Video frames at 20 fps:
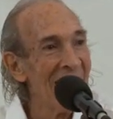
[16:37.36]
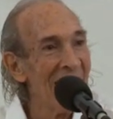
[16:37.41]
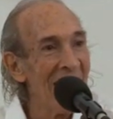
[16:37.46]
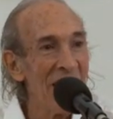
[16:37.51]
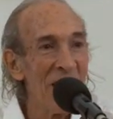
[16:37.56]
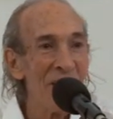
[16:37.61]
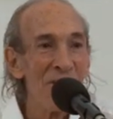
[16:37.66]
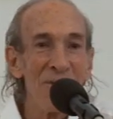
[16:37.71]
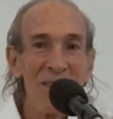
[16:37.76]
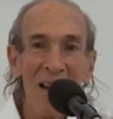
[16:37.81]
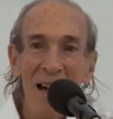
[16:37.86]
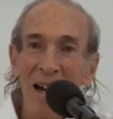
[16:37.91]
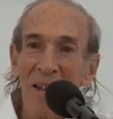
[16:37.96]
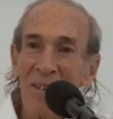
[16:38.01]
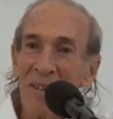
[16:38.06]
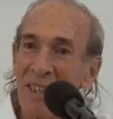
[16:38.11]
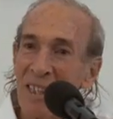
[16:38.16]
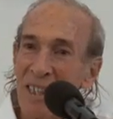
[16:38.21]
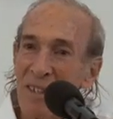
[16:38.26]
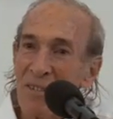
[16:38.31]
And the
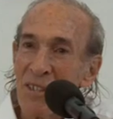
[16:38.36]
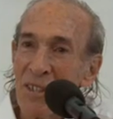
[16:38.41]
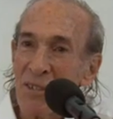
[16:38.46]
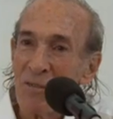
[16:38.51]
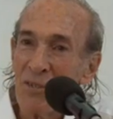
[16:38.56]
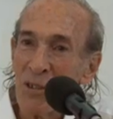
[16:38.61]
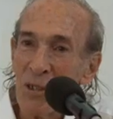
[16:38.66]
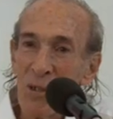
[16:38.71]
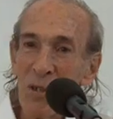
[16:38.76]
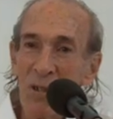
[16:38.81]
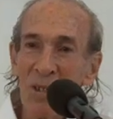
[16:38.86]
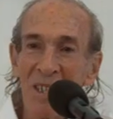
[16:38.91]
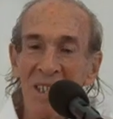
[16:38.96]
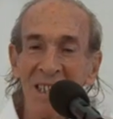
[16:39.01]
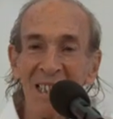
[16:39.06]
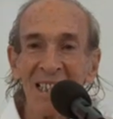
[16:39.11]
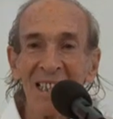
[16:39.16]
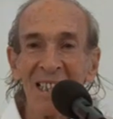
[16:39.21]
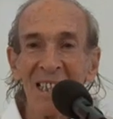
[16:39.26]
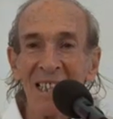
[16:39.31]
flower that gives the
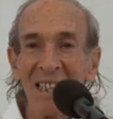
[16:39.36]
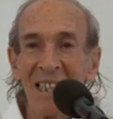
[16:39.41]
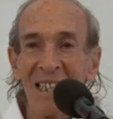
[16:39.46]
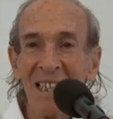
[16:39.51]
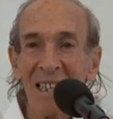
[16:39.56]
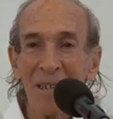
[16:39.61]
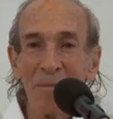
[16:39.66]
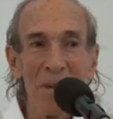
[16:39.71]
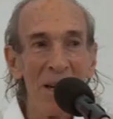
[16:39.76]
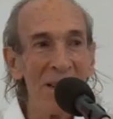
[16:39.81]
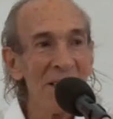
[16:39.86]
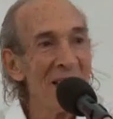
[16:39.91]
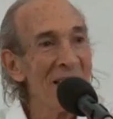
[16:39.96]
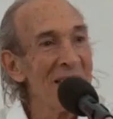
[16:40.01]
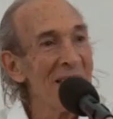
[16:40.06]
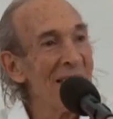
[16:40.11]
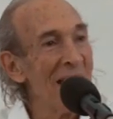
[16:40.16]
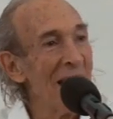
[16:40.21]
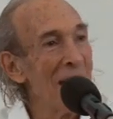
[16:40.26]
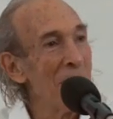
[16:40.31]
fruit, Mother
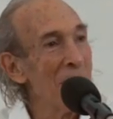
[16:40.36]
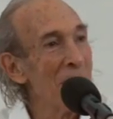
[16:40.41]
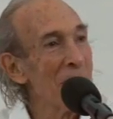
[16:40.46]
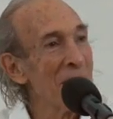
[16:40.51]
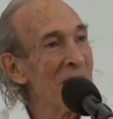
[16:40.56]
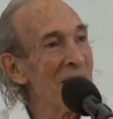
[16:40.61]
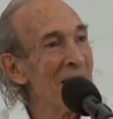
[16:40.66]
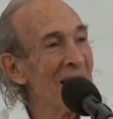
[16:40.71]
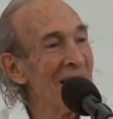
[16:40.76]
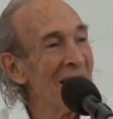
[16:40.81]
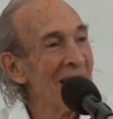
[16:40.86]
has named